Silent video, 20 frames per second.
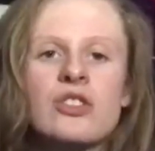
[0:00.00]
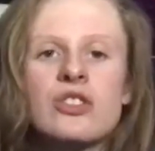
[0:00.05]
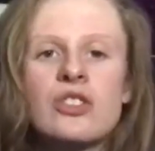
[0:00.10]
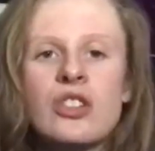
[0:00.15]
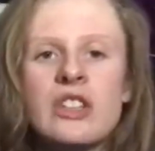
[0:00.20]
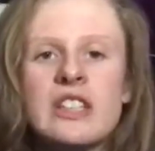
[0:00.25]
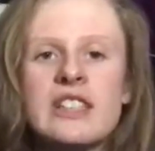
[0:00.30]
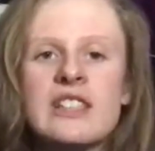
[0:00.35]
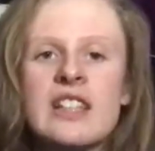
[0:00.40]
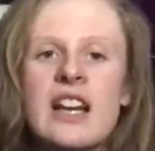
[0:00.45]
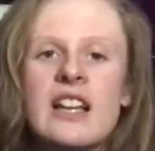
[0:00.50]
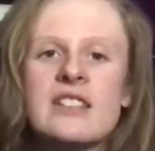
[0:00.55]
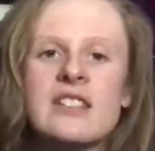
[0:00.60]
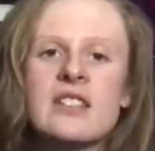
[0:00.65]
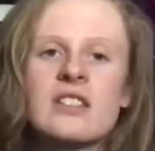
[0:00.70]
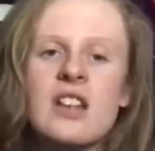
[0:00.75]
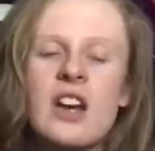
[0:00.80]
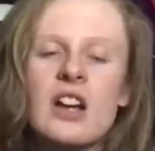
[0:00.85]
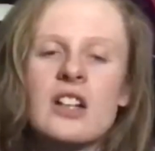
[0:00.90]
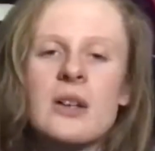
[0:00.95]
Sonny takes a
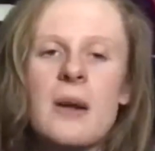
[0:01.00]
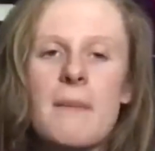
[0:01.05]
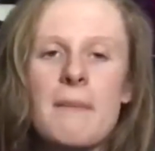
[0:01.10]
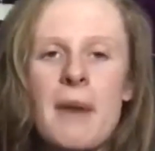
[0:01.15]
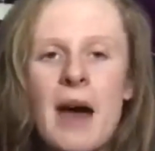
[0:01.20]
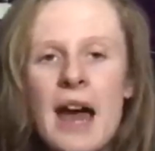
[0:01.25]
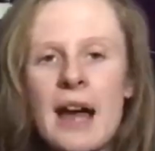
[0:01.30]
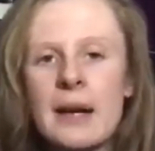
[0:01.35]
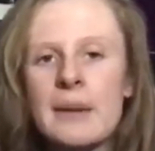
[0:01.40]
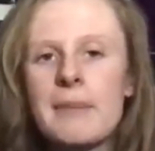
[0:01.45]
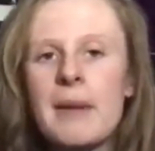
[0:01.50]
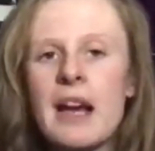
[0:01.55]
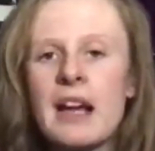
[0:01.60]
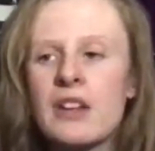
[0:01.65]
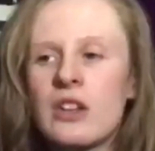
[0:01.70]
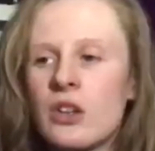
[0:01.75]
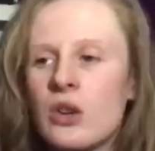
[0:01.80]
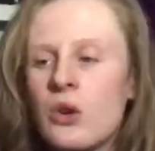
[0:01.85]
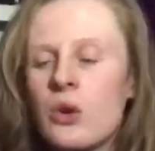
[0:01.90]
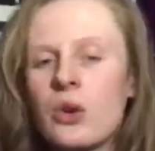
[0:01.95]
touch, bang, back
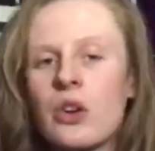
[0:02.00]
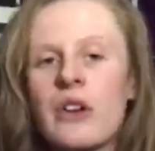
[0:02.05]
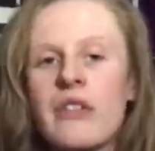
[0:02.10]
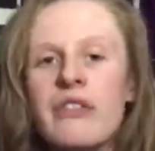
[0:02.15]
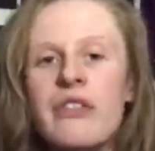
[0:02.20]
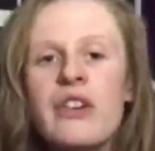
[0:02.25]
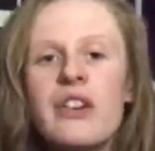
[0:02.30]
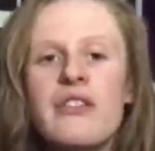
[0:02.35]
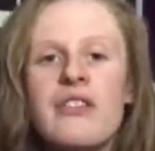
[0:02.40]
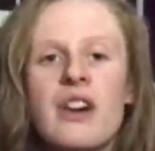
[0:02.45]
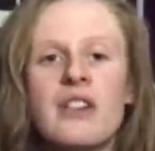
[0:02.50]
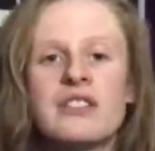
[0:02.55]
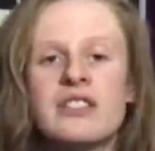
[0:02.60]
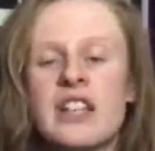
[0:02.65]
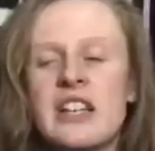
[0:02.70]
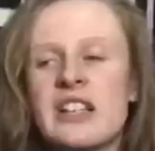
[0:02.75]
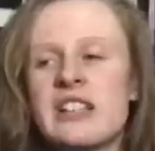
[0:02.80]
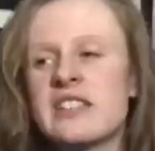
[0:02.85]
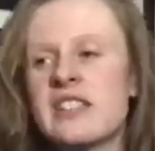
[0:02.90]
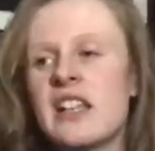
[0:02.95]
of the corner, 45
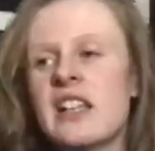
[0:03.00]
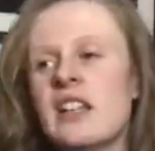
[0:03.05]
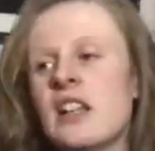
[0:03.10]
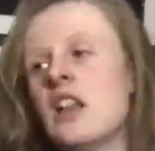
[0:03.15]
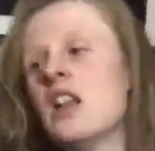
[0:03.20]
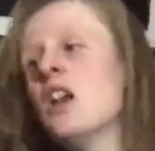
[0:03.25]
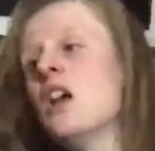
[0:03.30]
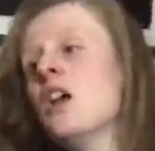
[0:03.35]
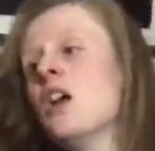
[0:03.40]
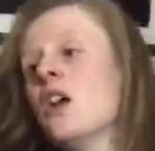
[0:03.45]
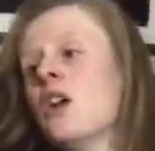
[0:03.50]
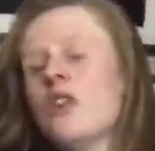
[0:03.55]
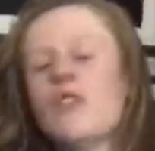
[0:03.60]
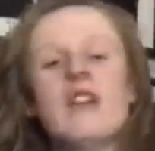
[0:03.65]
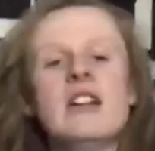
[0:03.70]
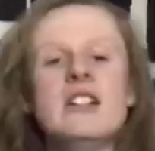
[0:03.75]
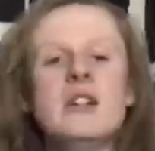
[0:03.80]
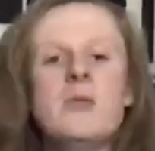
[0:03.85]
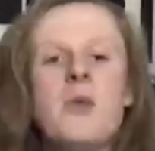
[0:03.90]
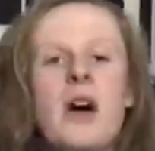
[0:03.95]
seconds in,
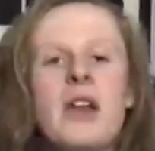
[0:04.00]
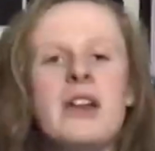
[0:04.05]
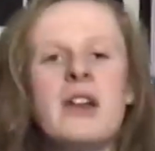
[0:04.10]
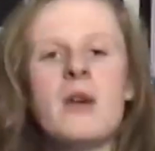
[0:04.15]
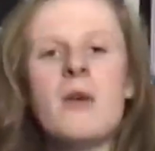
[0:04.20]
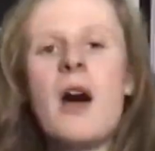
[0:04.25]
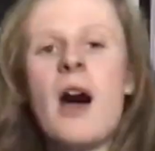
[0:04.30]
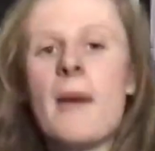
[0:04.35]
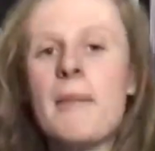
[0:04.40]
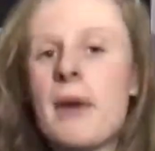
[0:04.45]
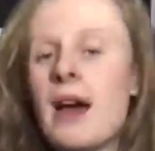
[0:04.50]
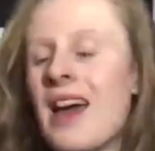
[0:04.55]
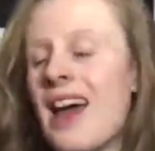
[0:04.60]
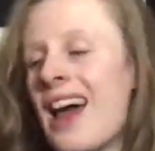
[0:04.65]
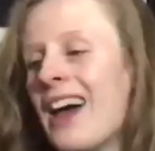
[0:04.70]
already 1 0 up.